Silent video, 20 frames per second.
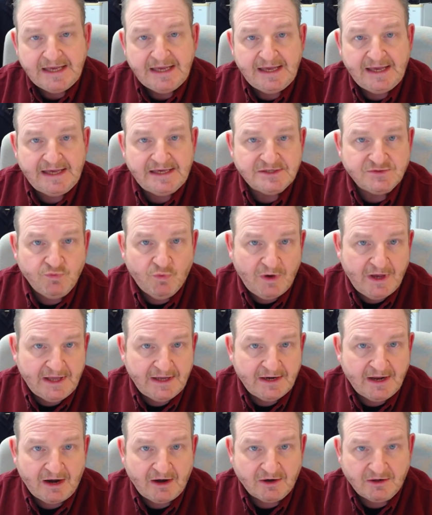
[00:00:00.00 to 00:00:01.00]
as
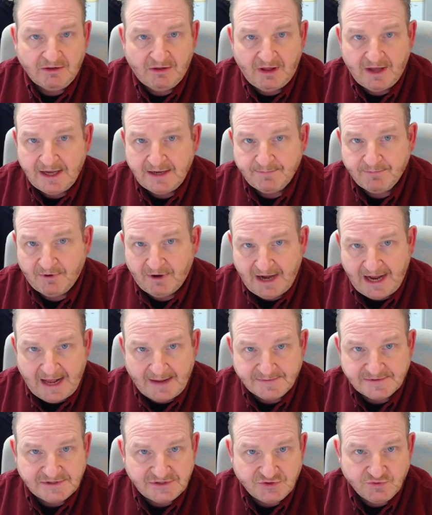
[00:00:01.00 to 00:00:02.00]
when our client
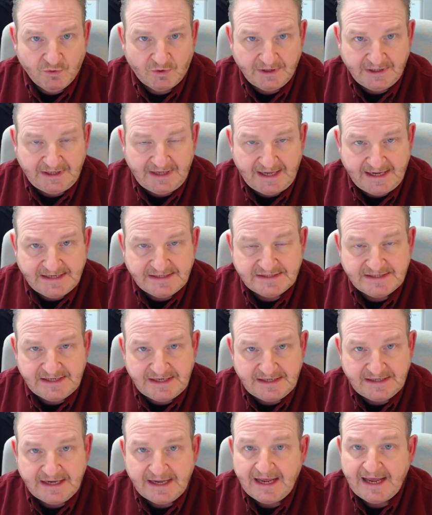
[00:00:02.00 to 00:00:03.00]
perhaps in
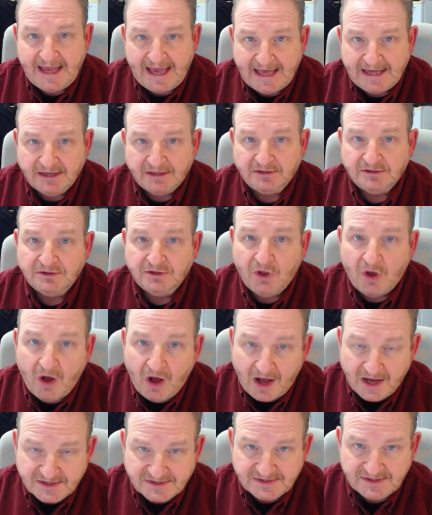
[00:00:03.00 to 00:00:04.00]
2018 had a
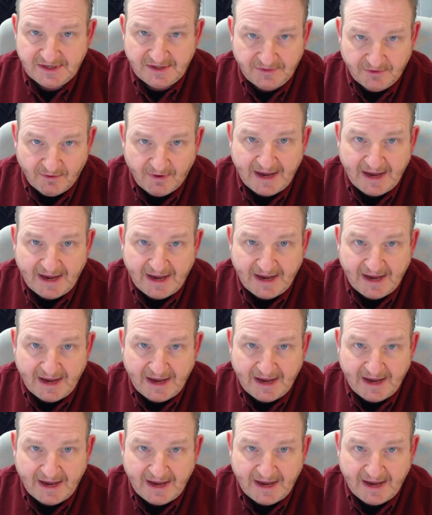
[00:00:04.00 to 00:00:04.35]
loss in their